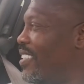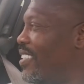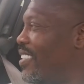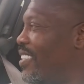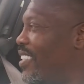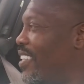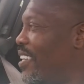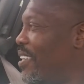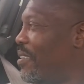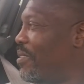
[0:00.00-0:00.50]

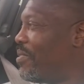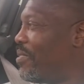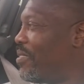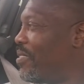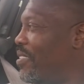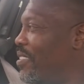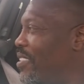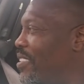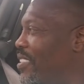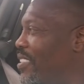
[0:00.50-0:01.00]
Yeah.
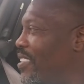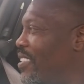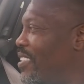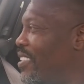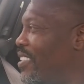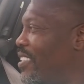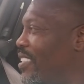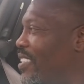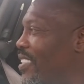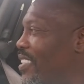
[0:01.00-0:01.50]

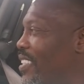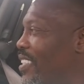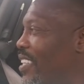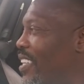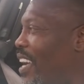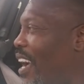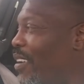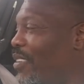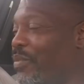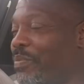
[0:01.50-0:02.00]

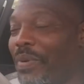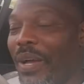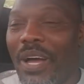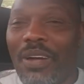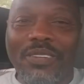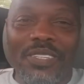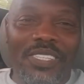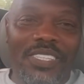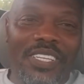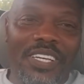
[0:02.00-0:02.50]
I was
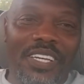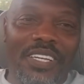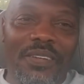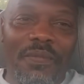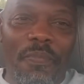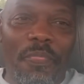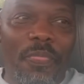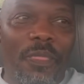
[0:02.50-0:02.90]
bound to get